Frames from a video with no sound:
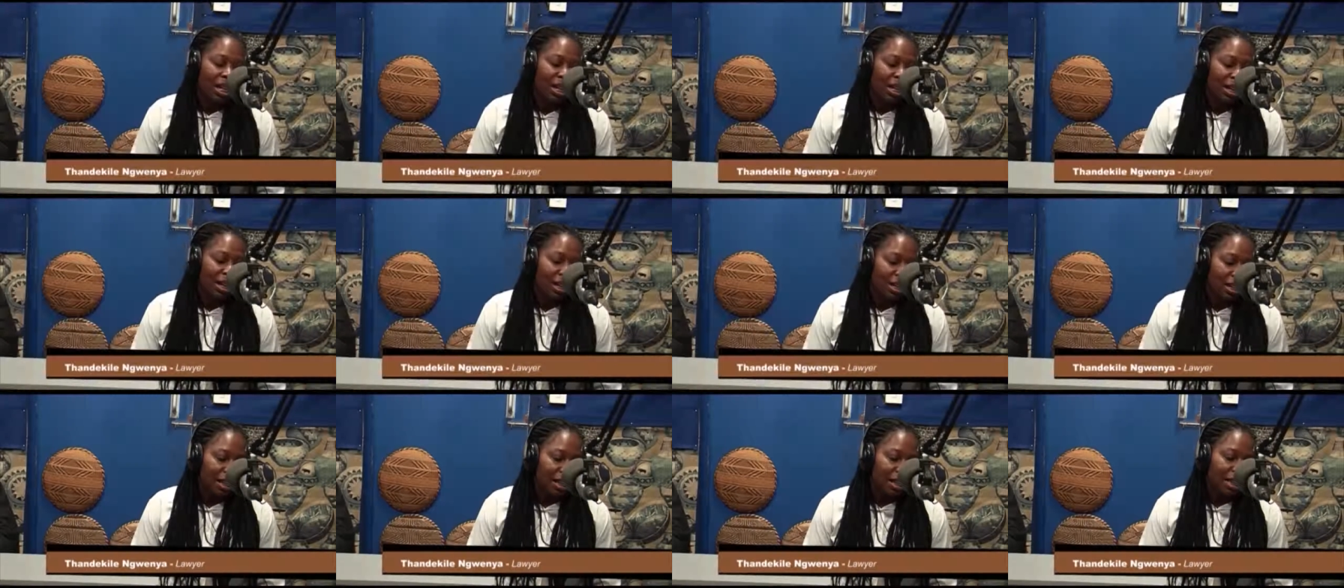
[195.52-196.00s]

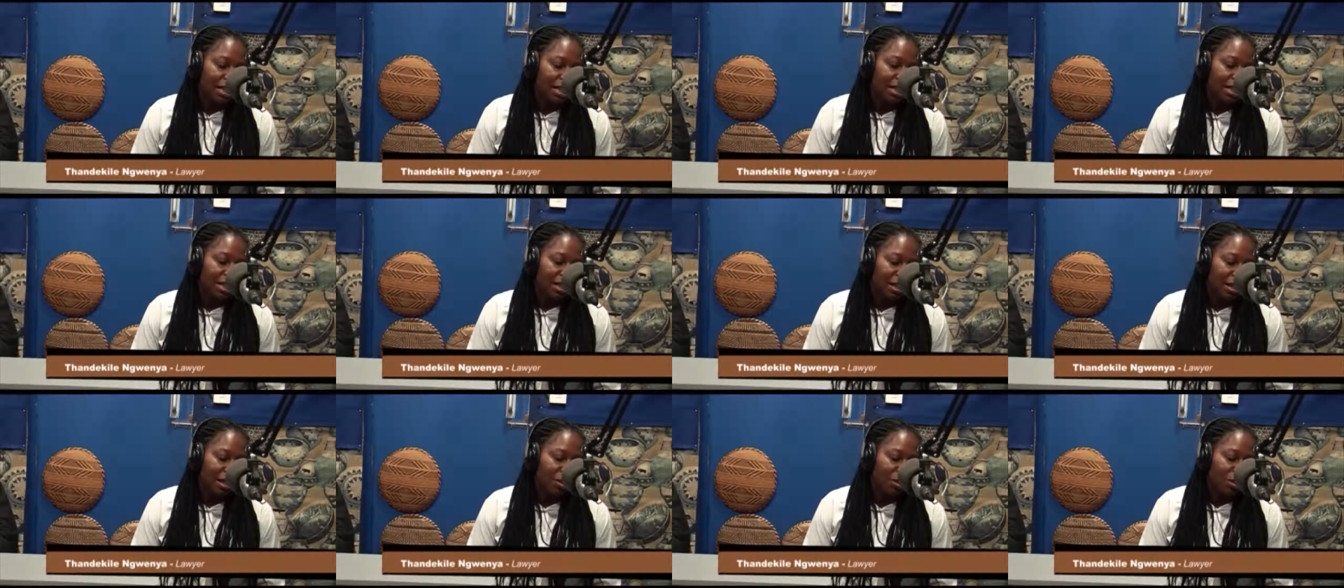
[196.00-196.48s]

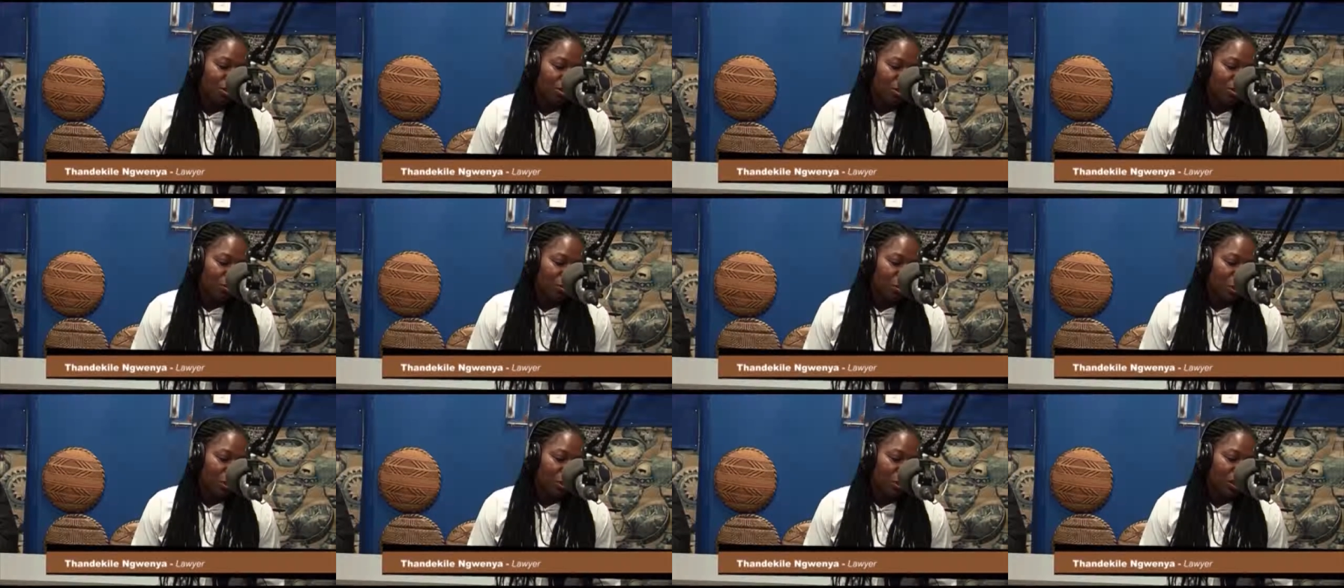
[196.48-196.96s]
In terms
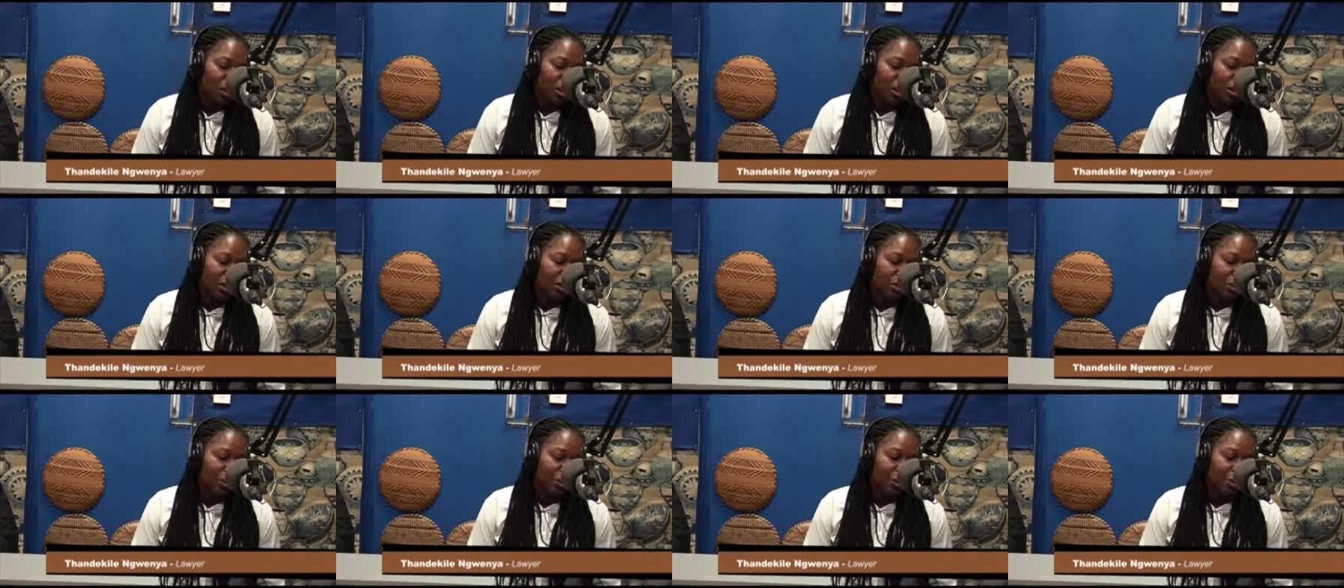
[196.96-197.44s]
of
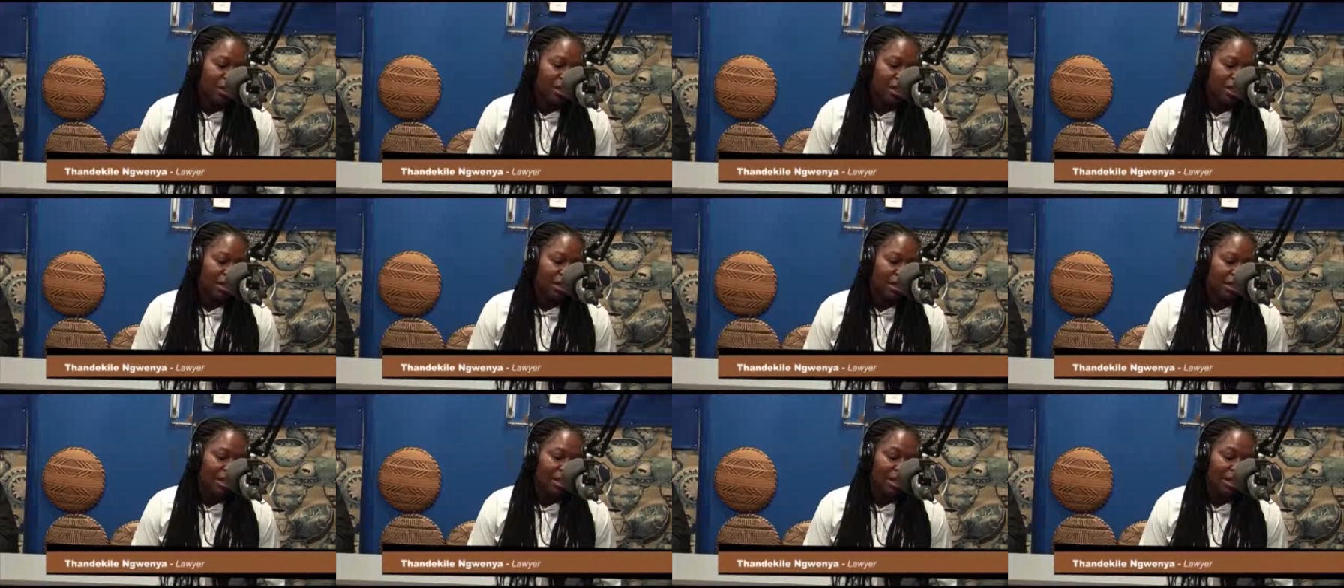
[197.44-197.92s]
promoting
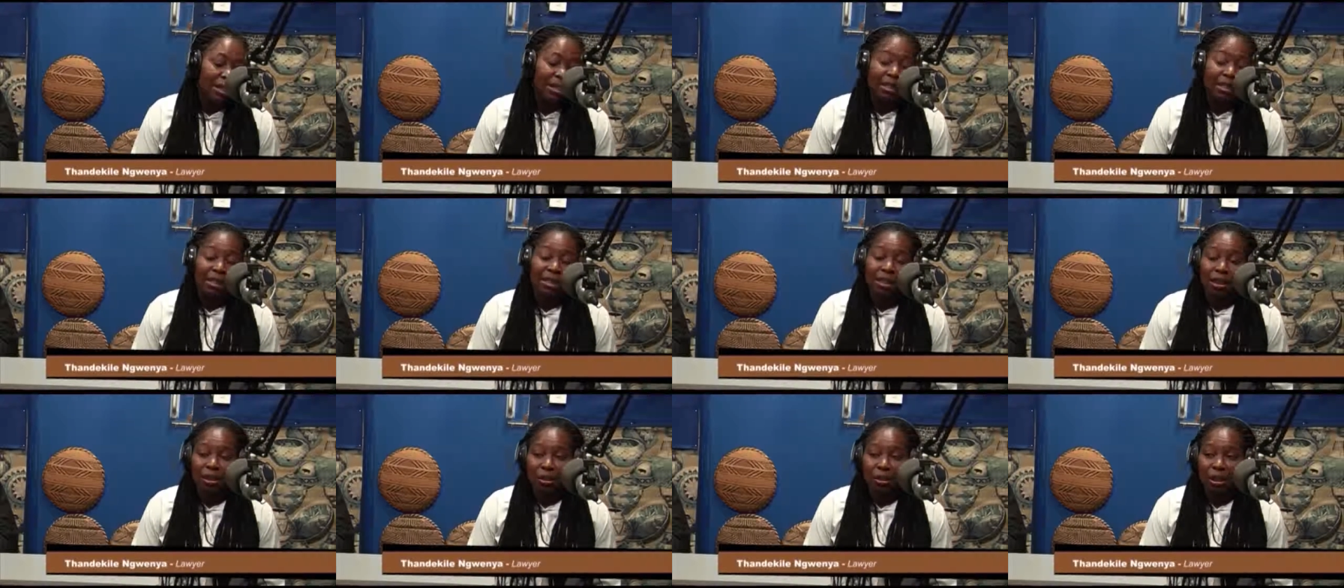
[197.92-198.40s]
women, there
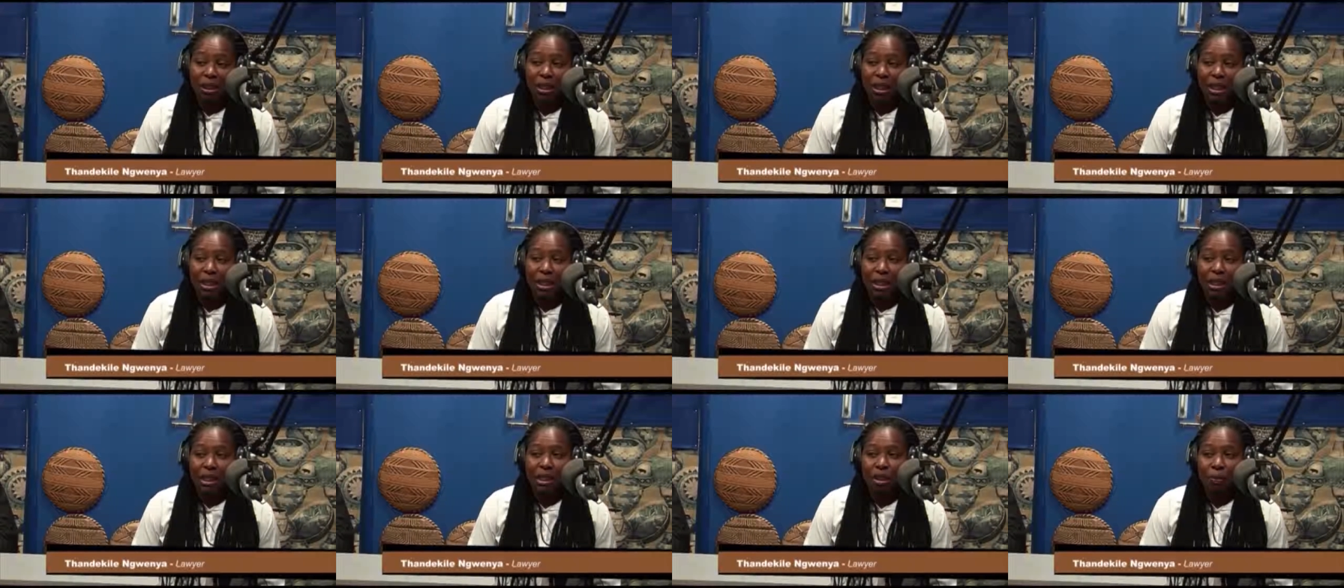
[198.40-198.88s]
is a lot
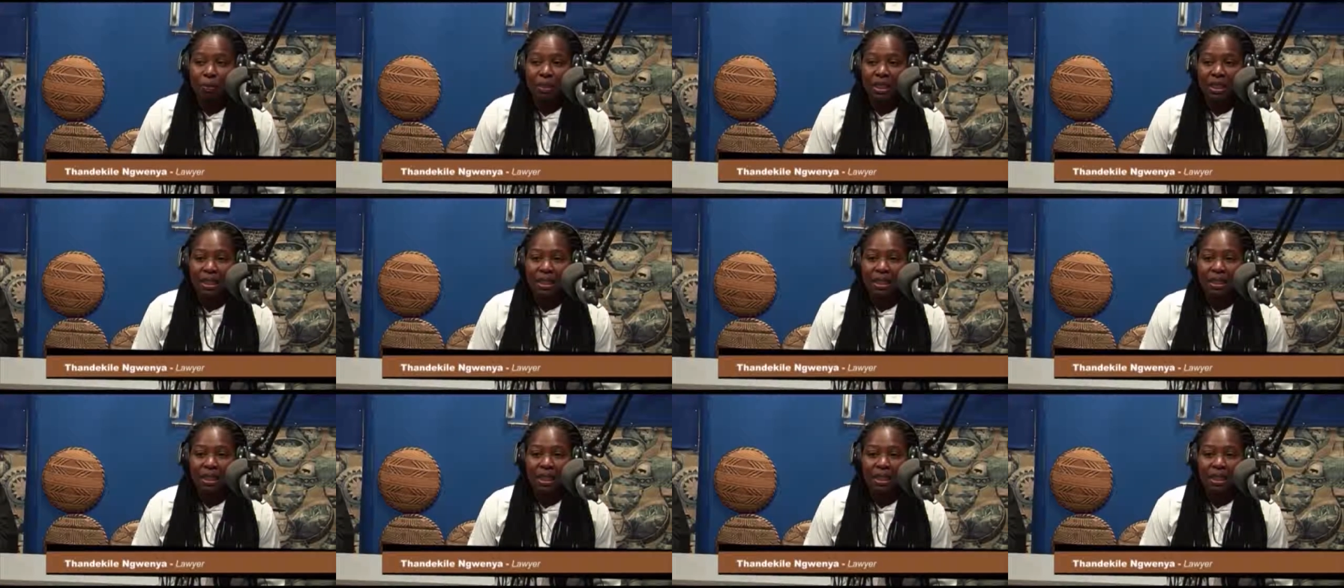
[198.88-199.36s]
that has
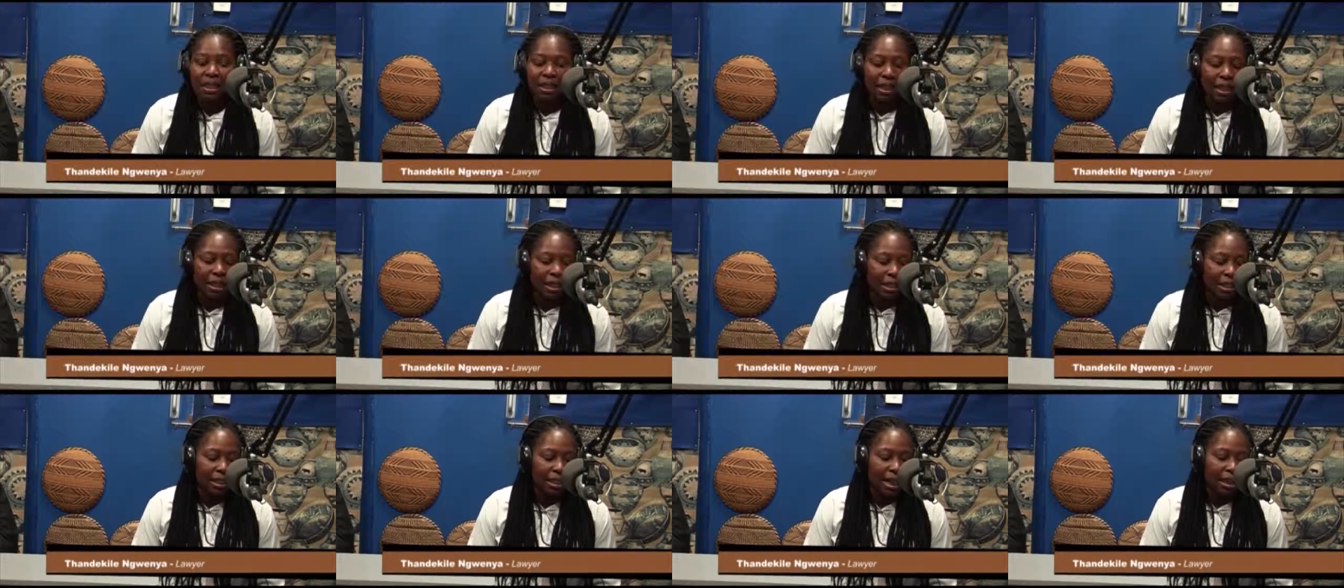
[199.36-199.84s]
been done,
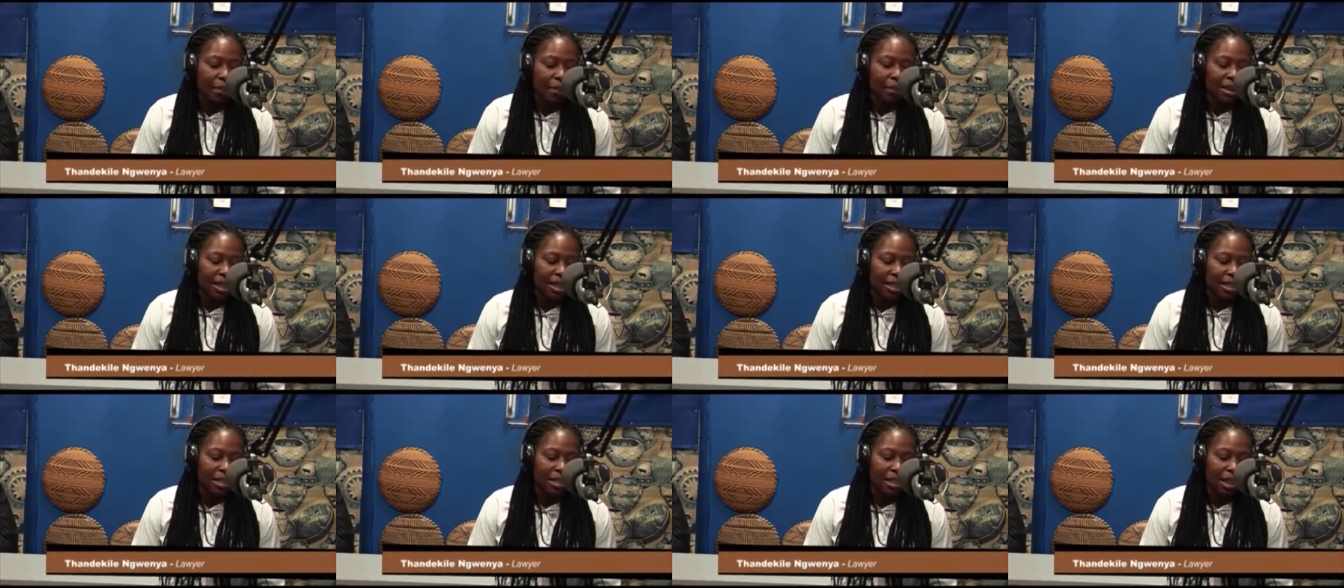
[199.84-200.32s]
and I
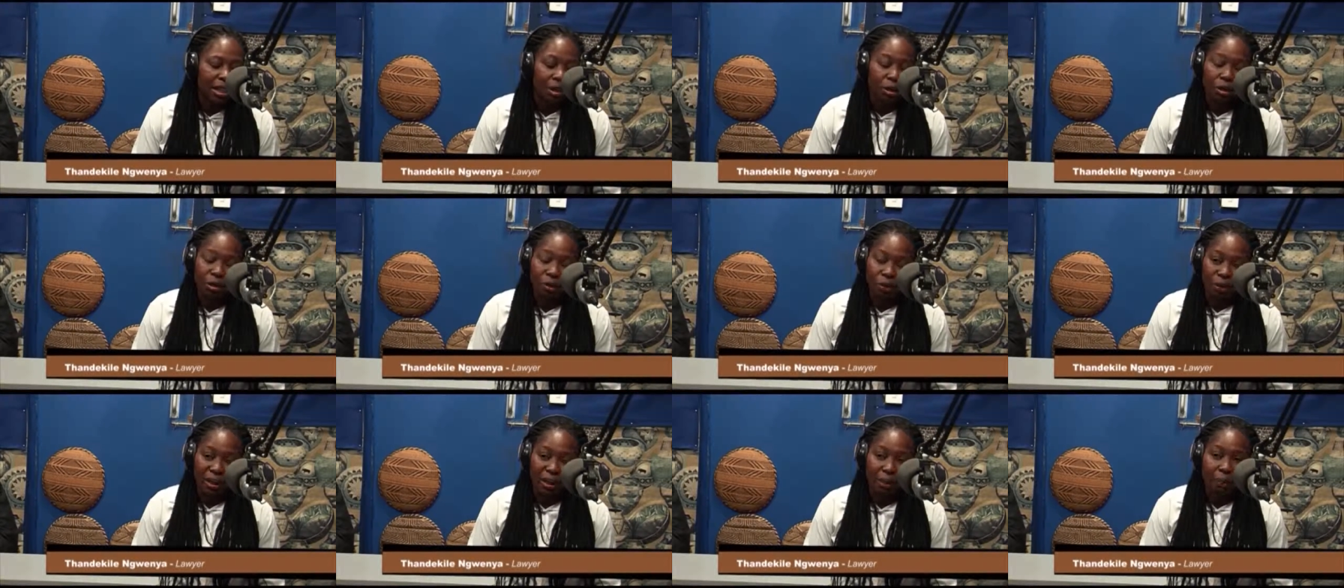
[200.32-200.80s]
must say
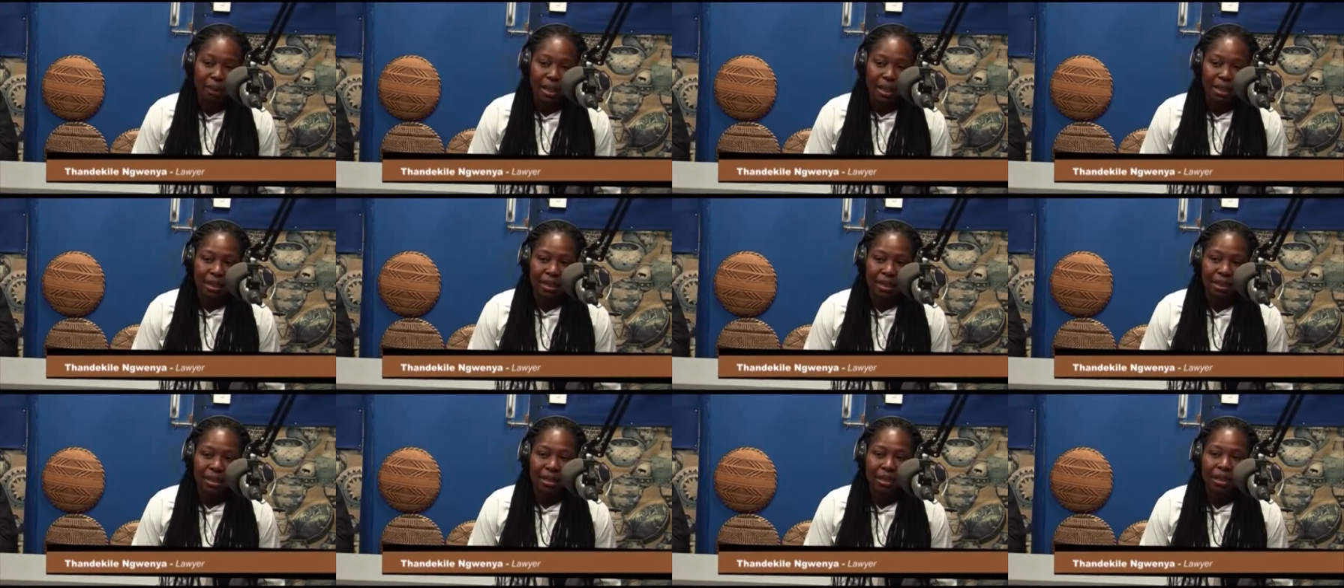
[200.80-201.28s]
on paper,
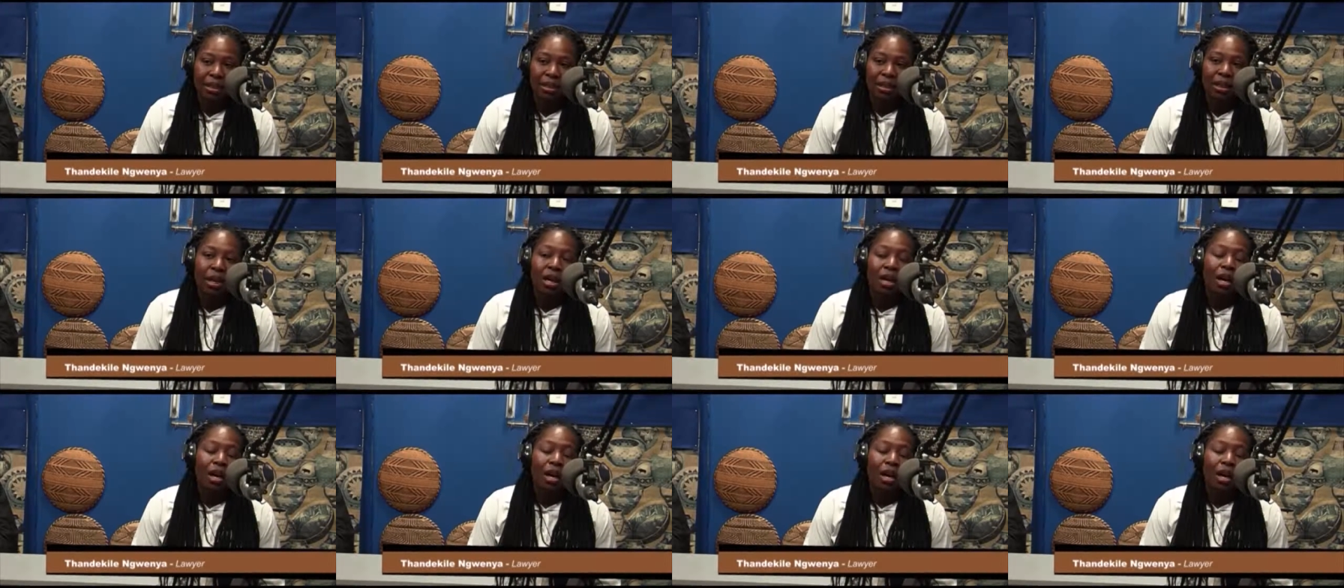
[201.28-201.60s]
yes.